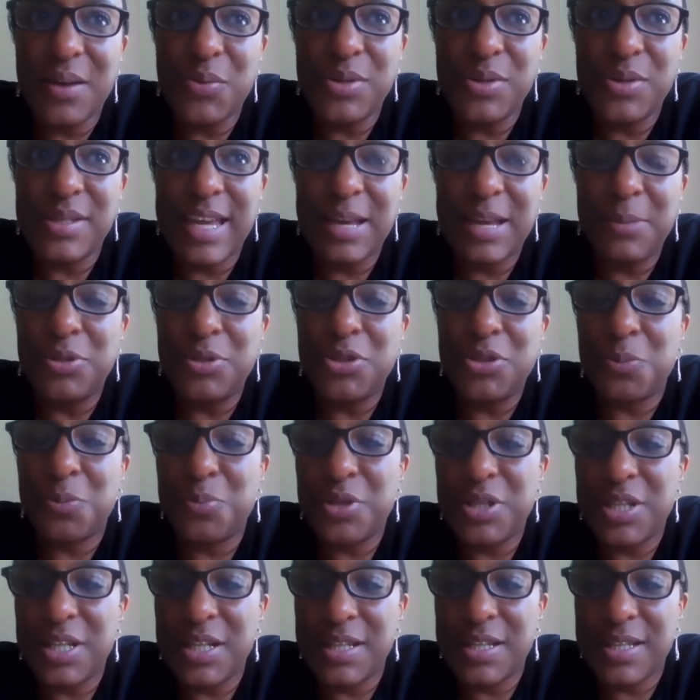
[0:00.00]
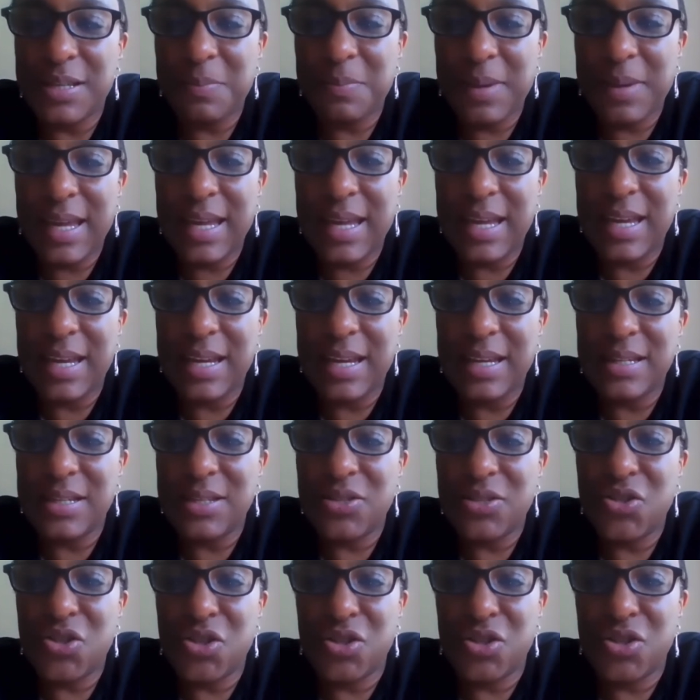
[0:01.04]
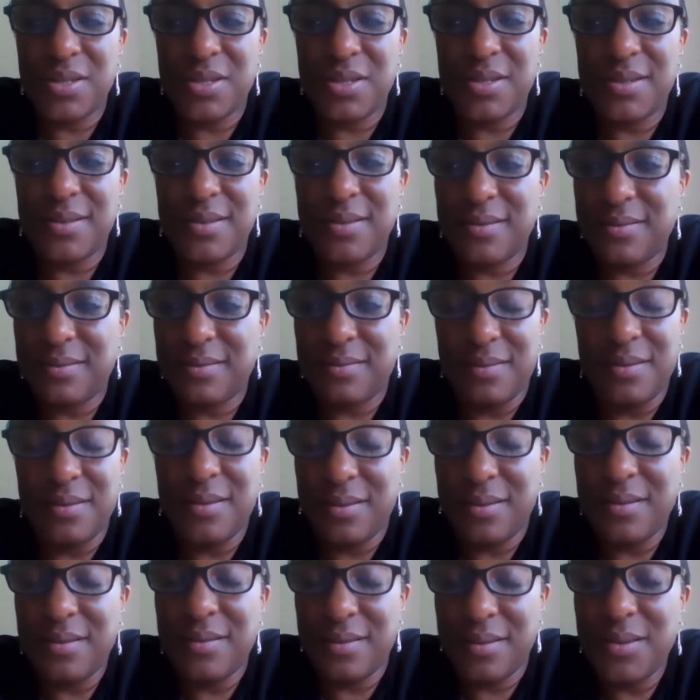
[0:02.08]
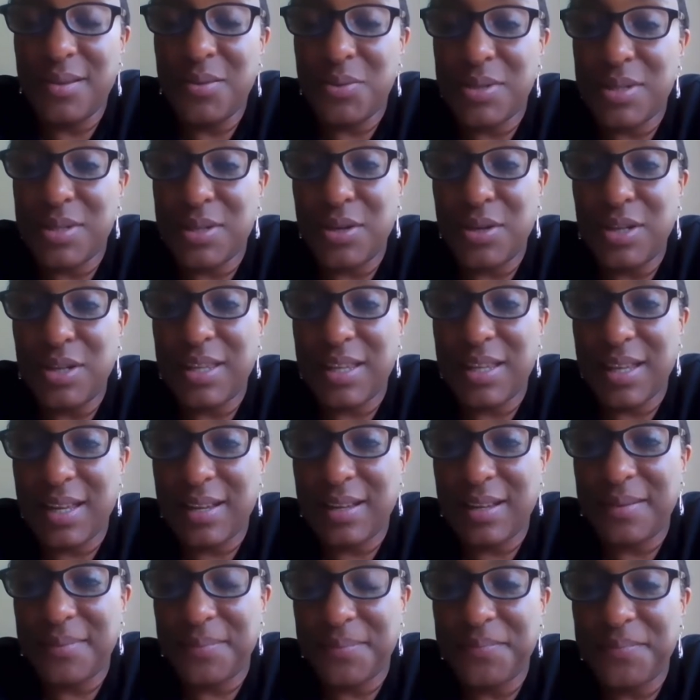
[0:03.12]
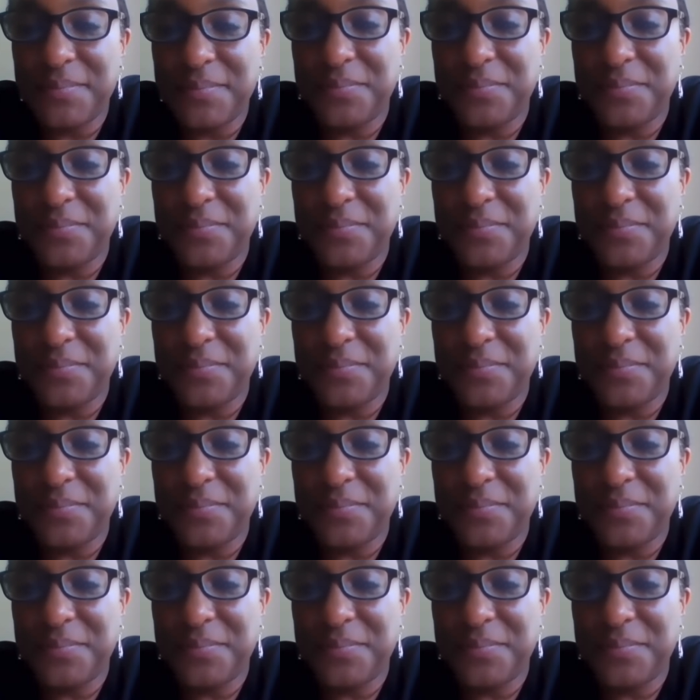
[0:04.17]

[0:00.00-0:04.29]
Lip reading: was able to participate in, it was a good thing.